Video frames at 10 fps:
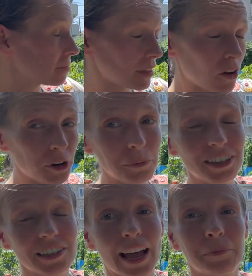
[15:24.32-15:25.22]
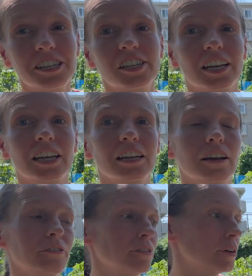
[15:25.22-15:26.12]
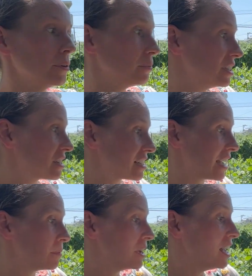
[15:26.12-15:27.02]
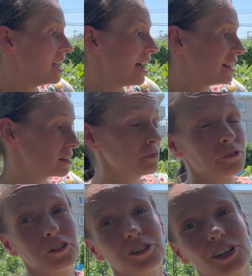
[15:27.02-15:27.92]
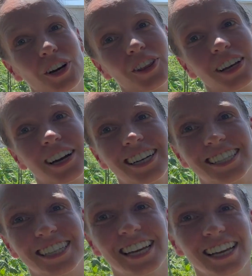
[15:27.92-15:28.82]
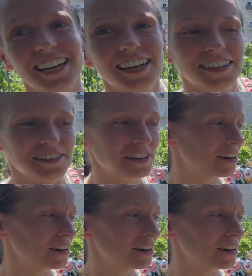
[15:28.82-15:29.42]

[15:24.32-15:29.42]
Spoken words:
ornamental cabbage in for winter time and some food on the garden. So